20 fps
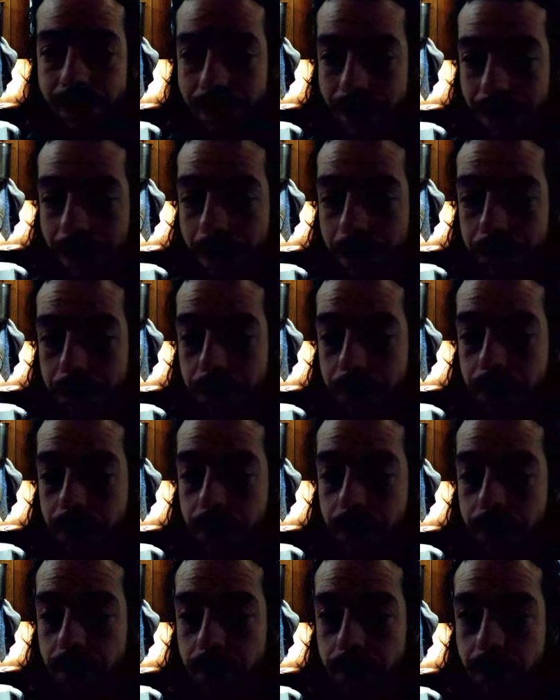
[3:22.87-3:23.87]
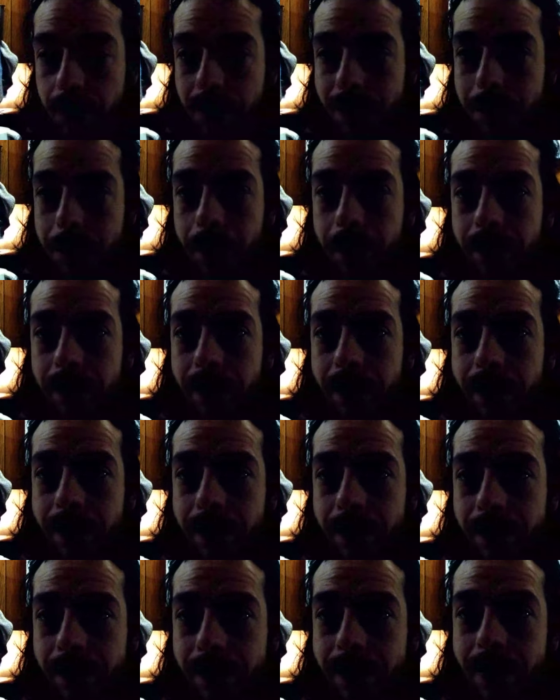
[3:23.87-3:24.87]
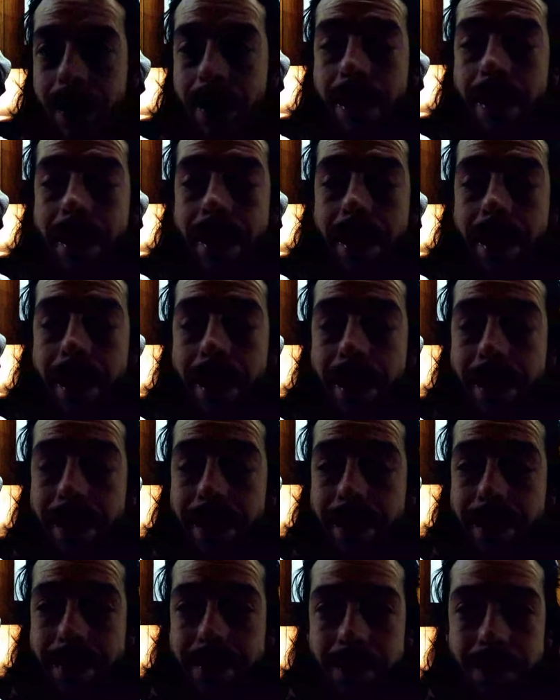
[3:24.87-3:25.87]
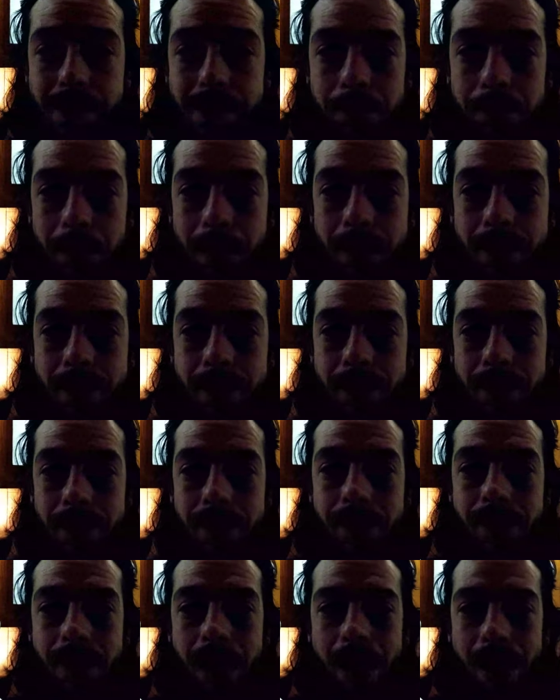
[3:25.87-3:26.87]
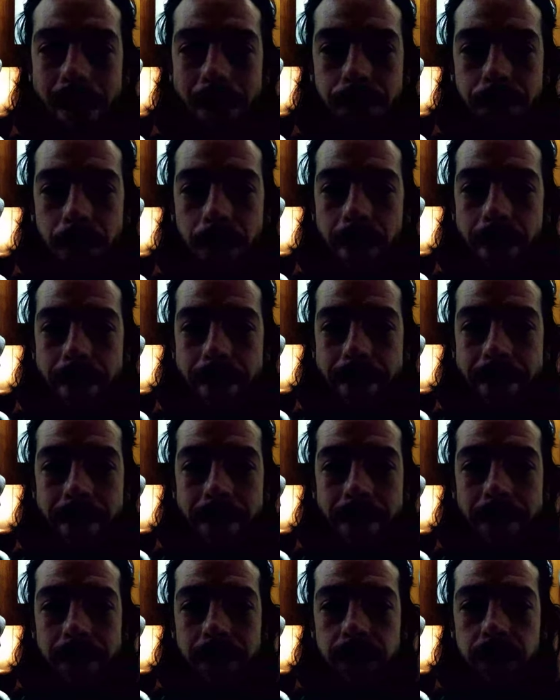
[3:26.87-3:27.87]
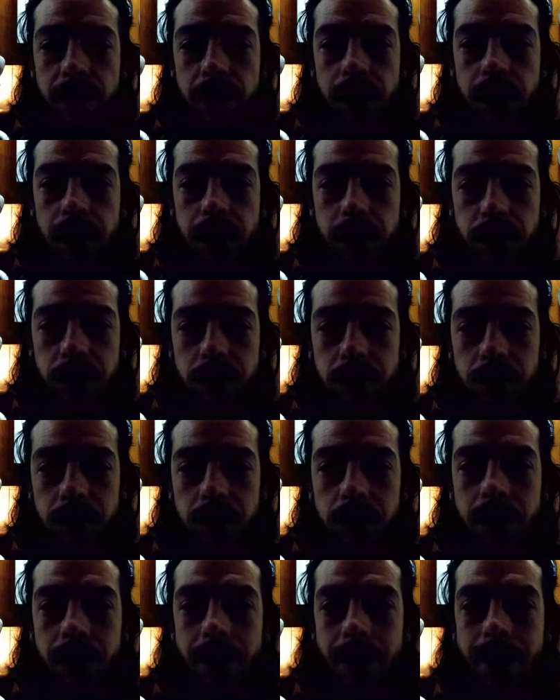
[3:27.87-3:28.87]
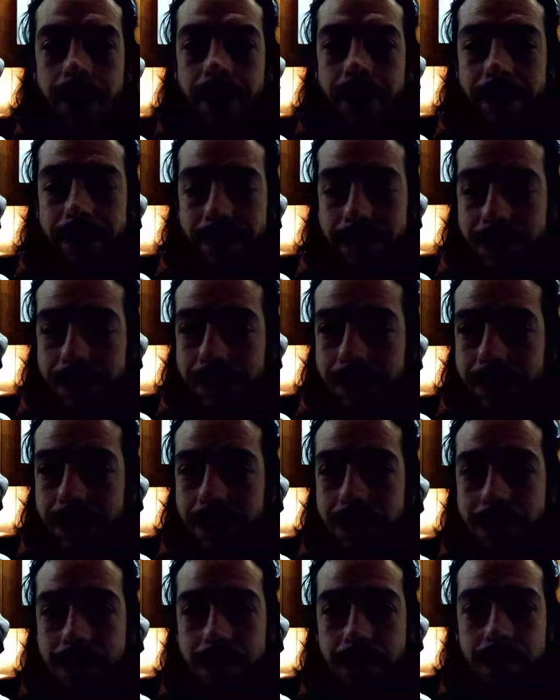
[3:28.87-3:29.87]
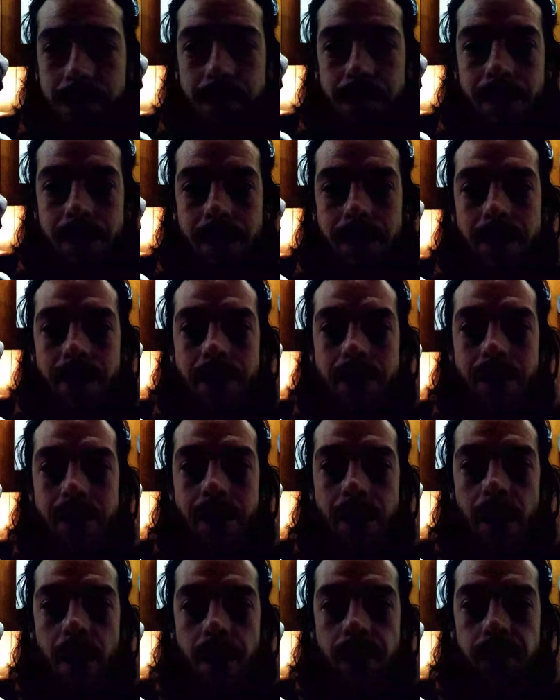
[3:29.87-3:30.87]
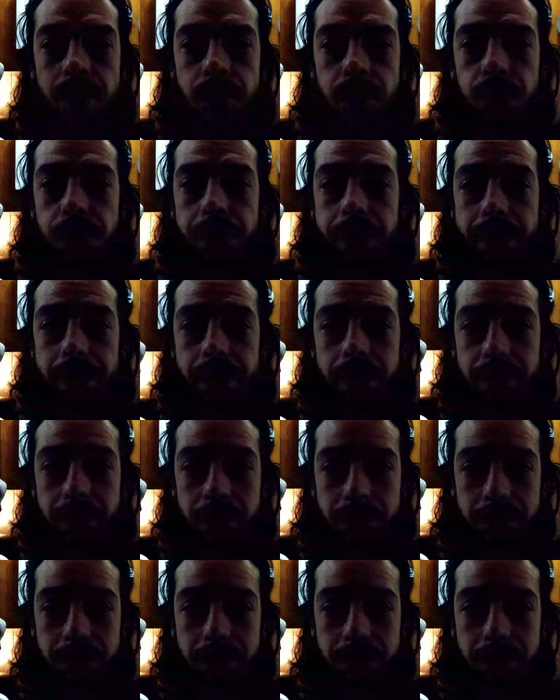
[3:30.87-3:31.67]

Yep. Conspiracy theorists hate it because their sci fi delusional theories aren't real.